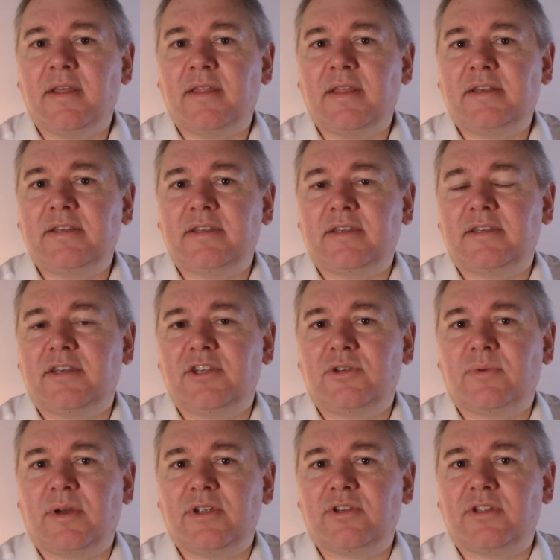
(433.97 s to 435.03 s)
This is the
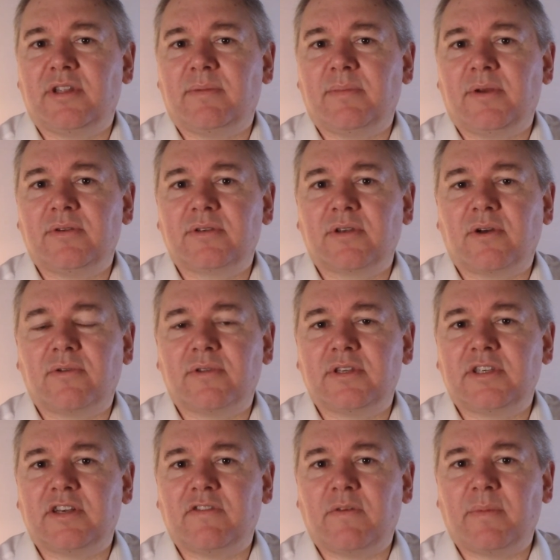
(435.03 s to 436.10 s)
situation that most gold and
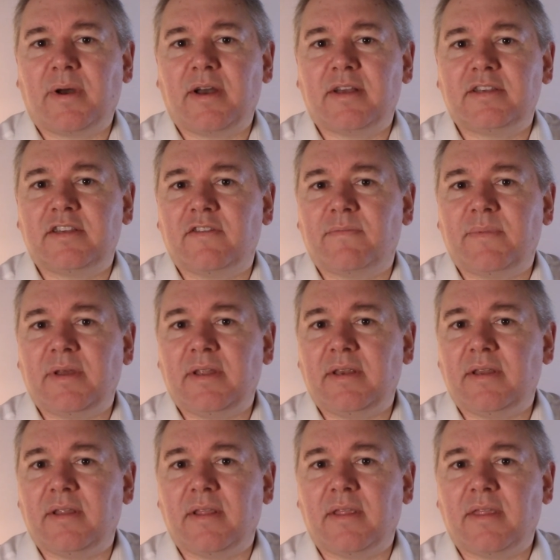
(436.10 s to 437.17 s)
silver buyers have
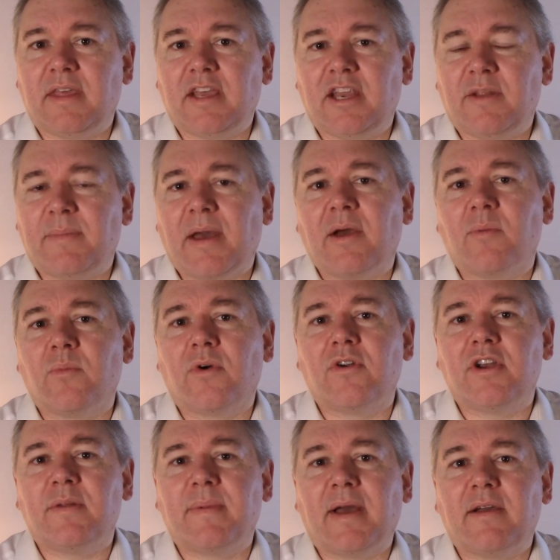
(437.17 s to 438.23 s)
been thinking about and
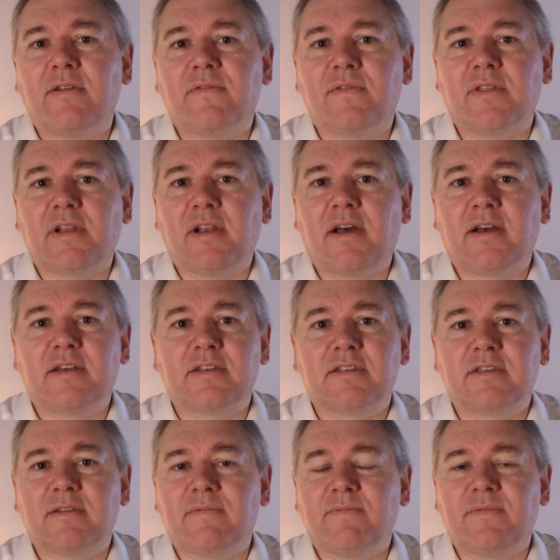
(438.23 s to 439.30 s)
worried about for the
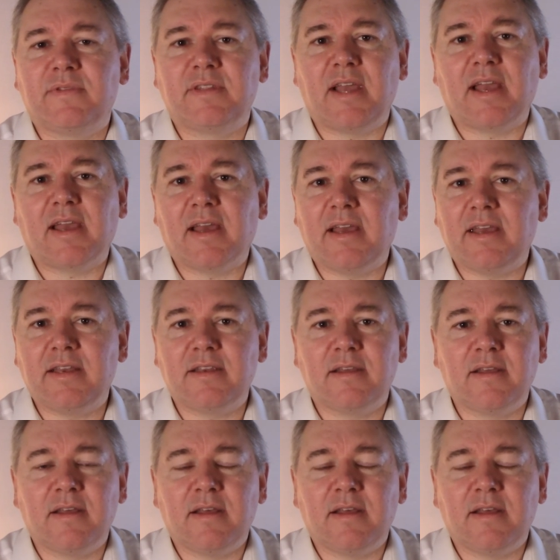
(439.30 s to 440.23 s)
last decade.